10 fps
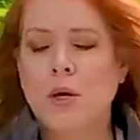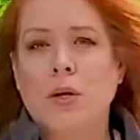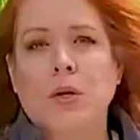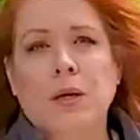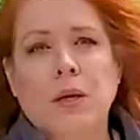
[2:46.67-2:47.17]

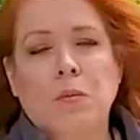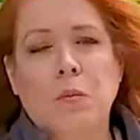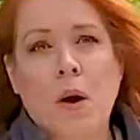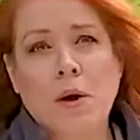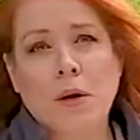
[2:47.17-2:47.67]
you're going to need
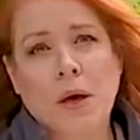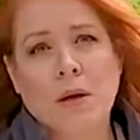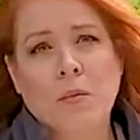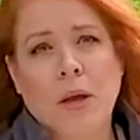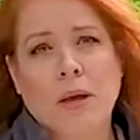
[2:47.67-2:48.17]

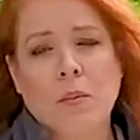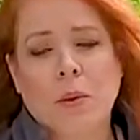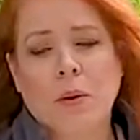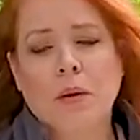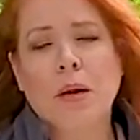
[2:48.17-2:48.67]
watercolor
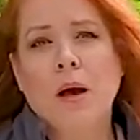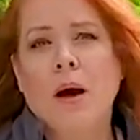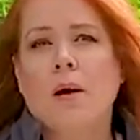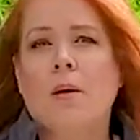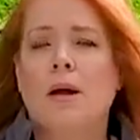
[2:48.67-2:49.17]
paper
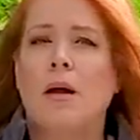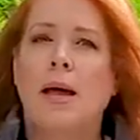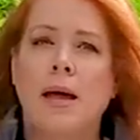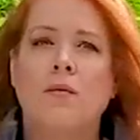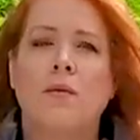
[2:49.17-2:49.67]
or a
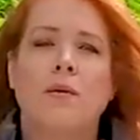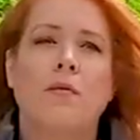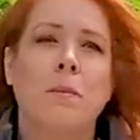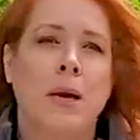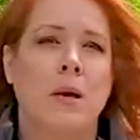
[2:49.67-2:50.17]
heavier
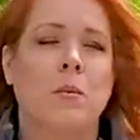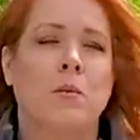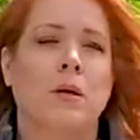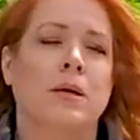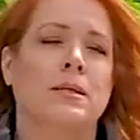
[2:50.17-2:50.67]
paper
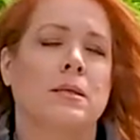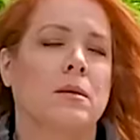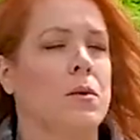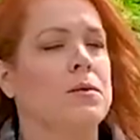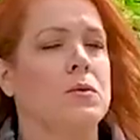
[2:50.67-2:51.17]
because it
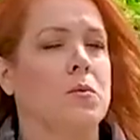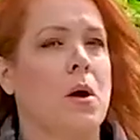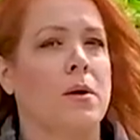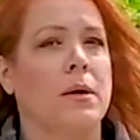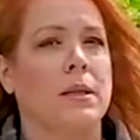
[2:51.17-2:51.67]
holds the
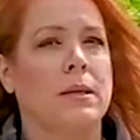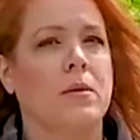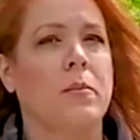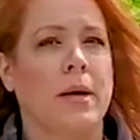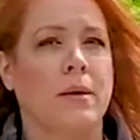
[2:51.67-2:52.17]
water a
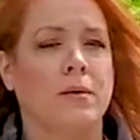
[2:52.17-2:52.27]
little better.